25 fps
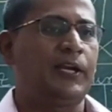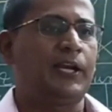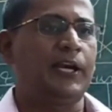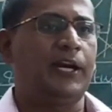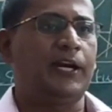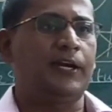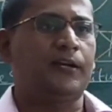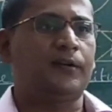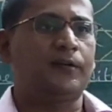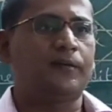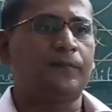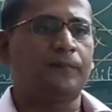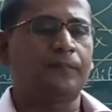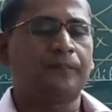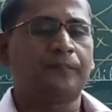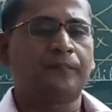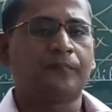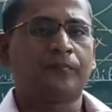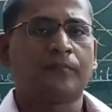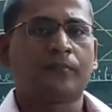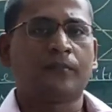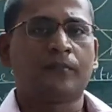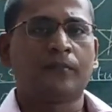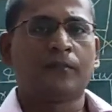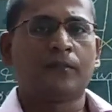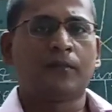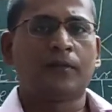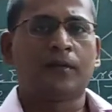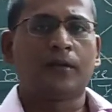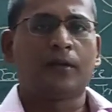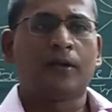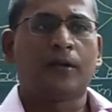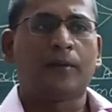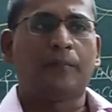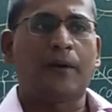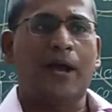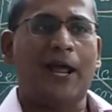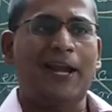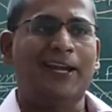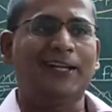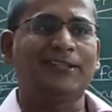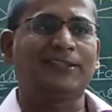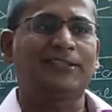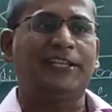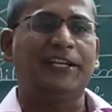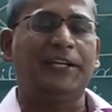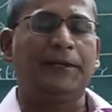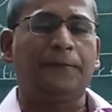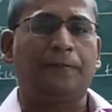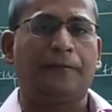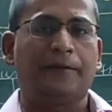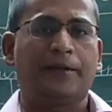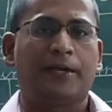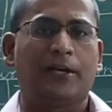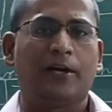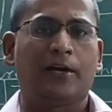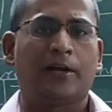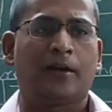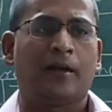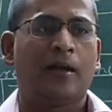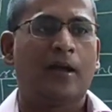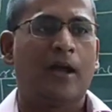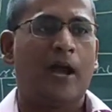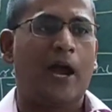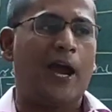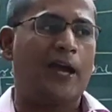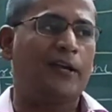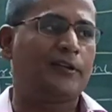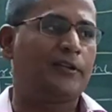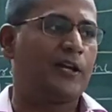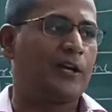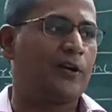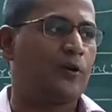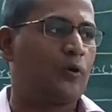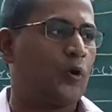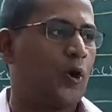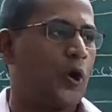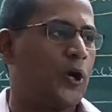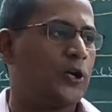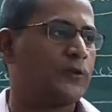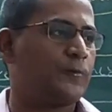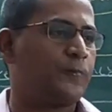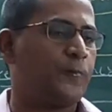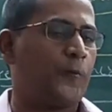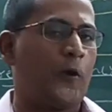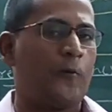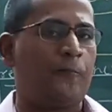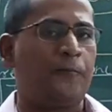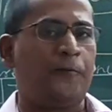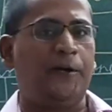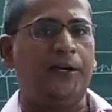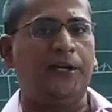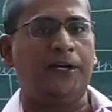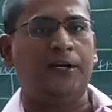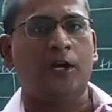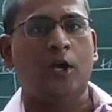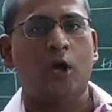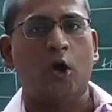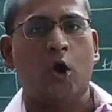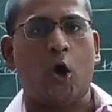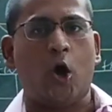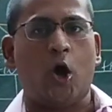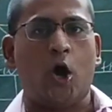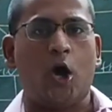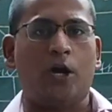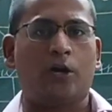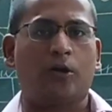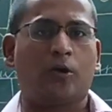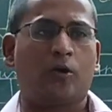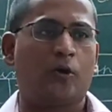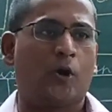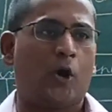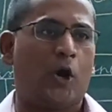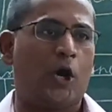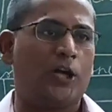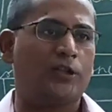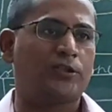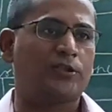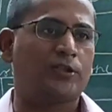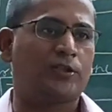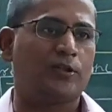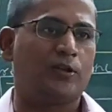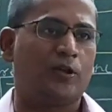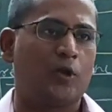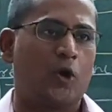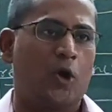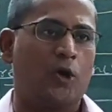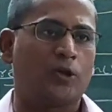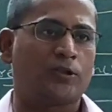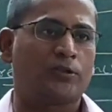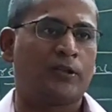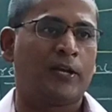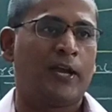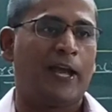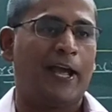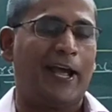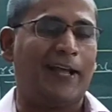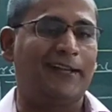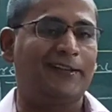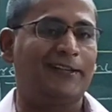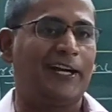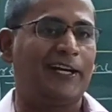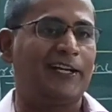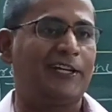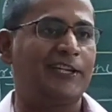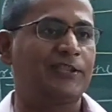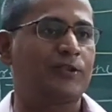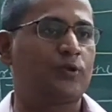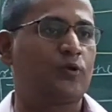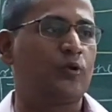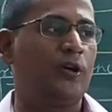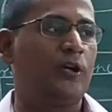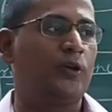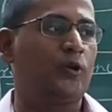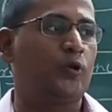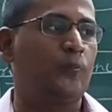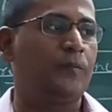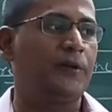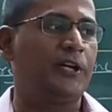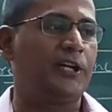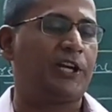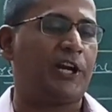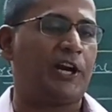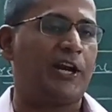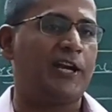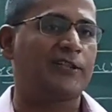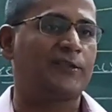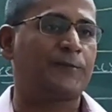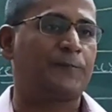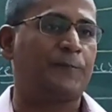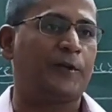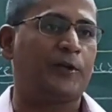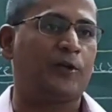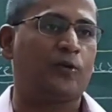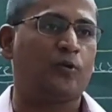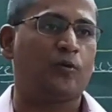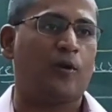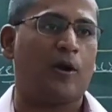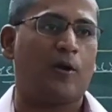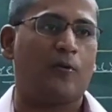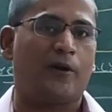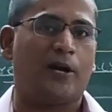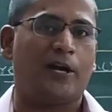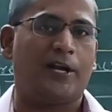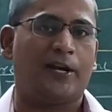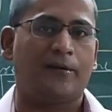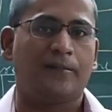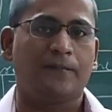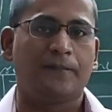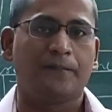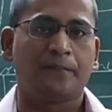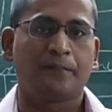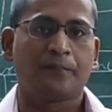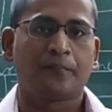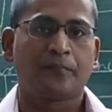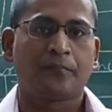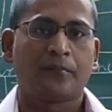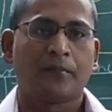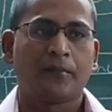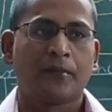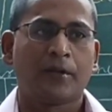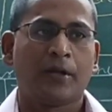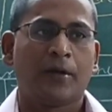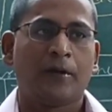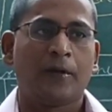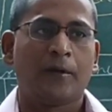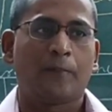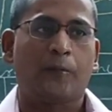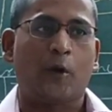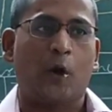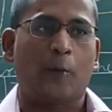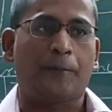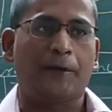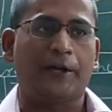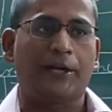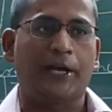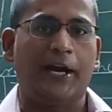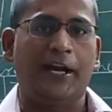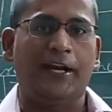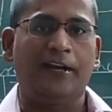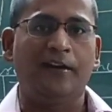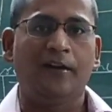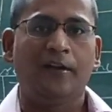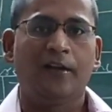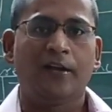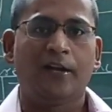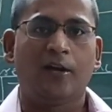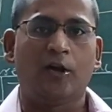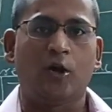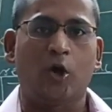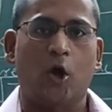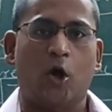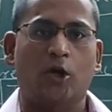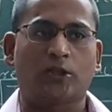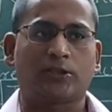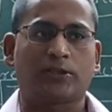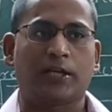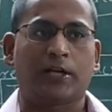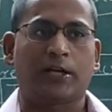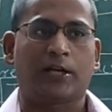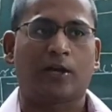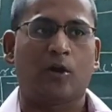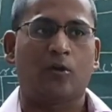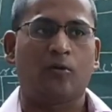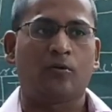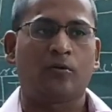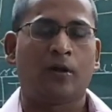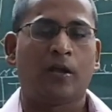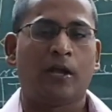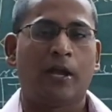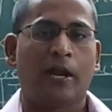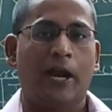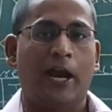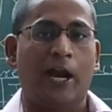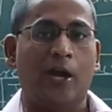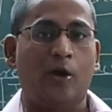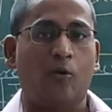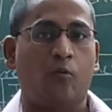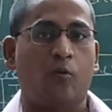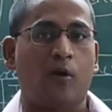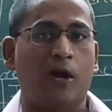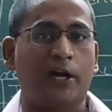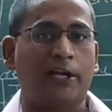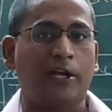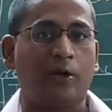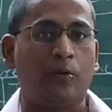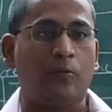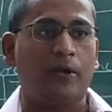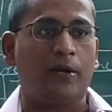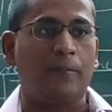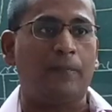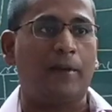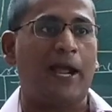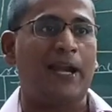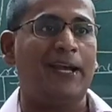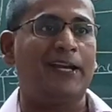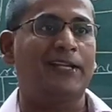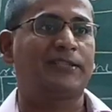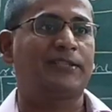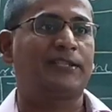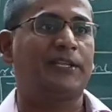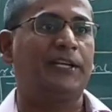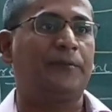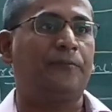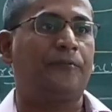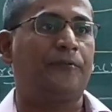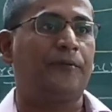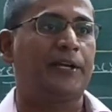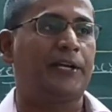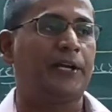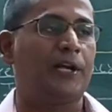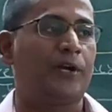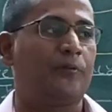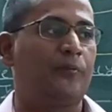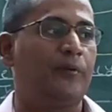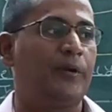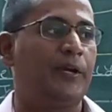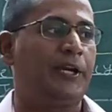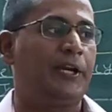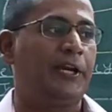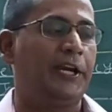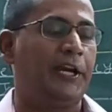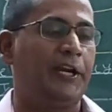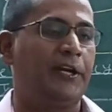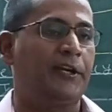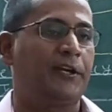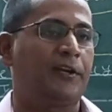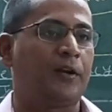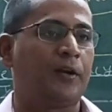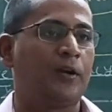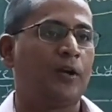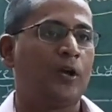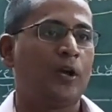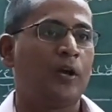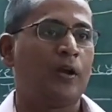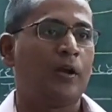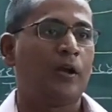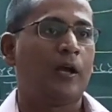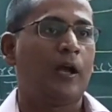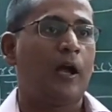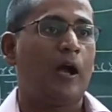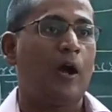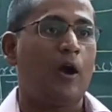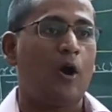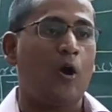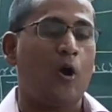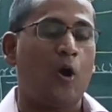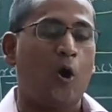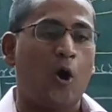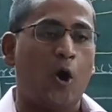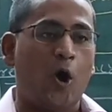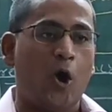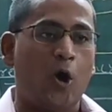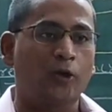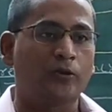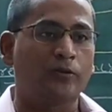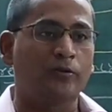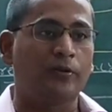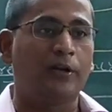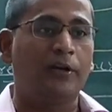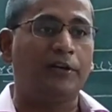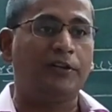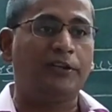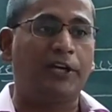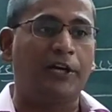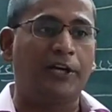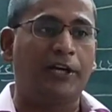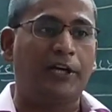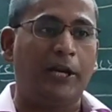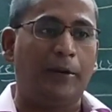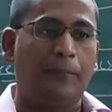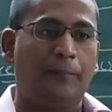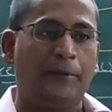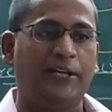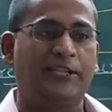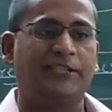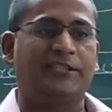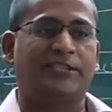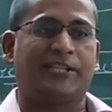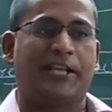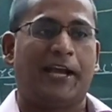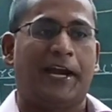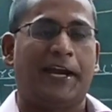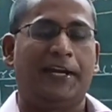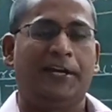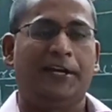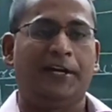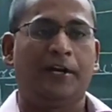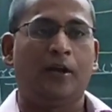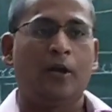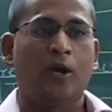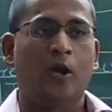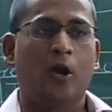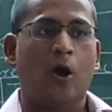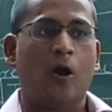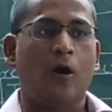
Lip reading: get balancing figure, either gross profit or gross loss, and that is going to be transferred to our profit and loss account. And whatever balancing figure we get on the debit side